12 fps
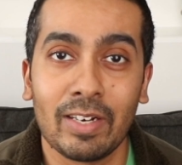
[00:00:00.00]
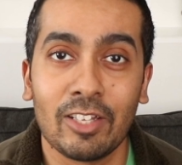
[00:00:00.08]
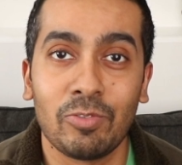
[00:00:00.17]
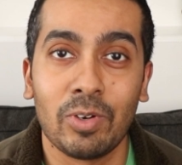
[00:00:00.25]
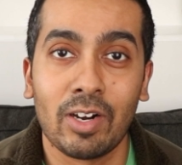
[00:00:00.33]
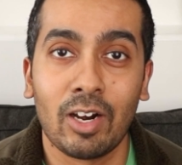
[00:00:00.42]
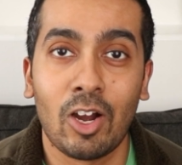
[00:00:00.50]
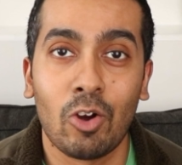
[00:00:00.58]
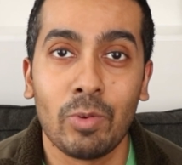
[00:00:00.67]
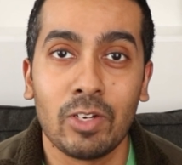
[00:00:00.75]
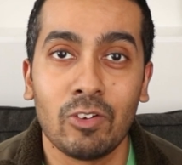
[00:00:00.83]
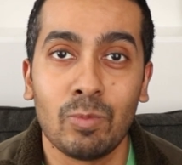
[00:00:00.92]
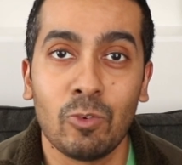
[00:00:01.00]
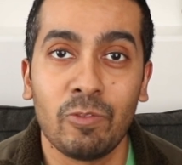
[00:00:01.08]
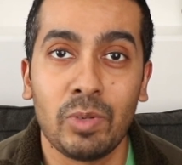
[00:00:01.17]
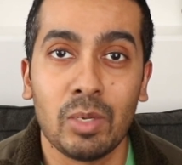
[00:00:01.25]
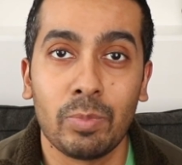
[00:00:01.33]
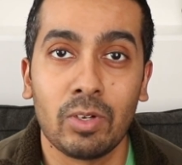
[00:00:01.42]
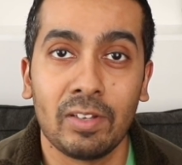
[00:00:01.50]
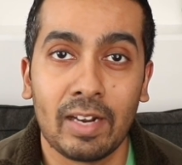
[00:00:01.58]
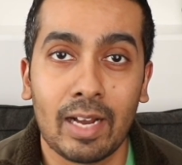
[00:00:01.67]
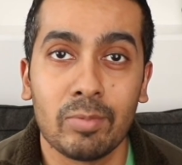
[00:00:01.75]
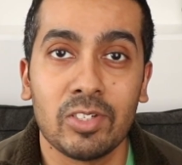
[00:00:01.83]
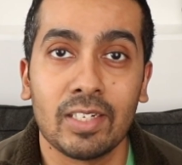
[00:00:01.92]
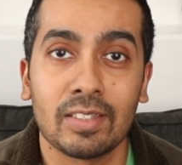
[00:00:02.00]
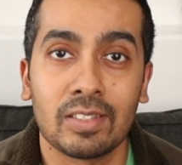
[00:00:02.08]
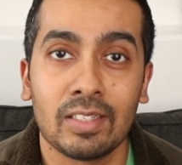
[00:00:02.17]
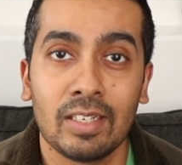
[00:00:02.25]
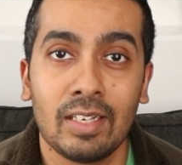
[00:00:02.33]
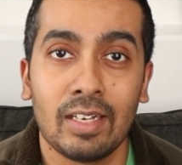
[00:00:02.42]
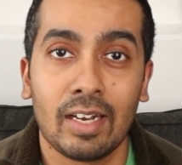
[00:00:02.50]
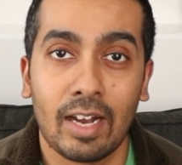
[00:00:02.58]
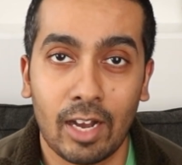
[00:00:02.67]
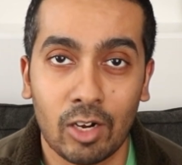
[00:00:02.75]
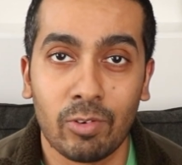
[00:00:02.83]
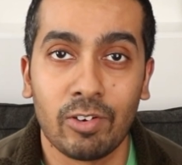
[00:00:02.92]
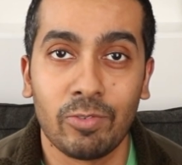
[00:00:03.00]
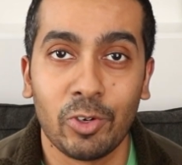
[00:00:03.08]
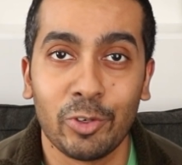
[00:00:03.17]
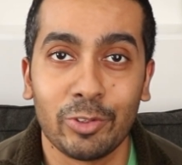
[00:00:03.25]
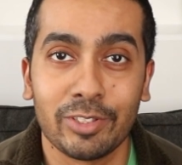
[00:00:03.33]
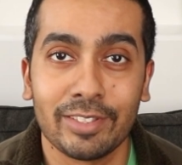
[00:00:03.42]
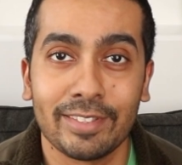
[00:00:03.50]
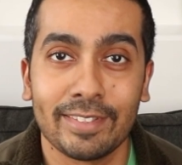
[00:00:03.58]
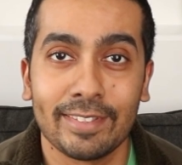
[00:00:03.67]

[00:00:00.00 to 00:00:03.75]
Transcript: and let's figure out how we can remove people and objects out of our photos.